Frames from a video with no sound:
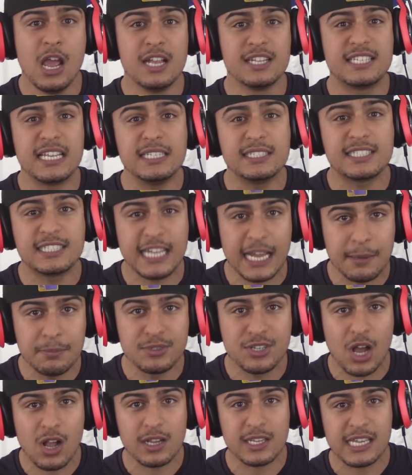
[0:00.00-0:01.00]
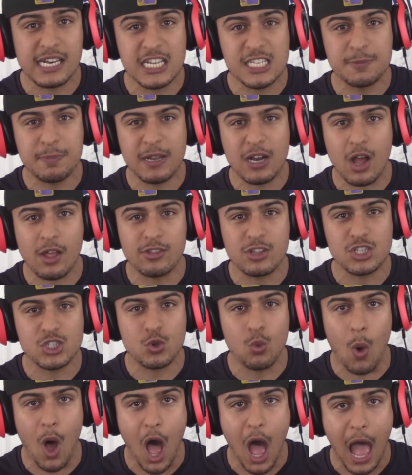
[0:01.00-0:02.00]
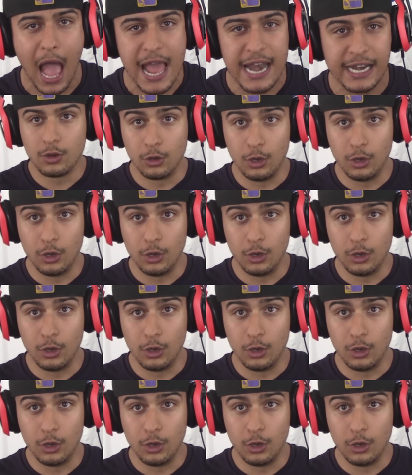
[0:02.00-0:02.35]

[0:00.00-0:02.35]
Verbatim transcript: since Tim Duncan has been on the squad.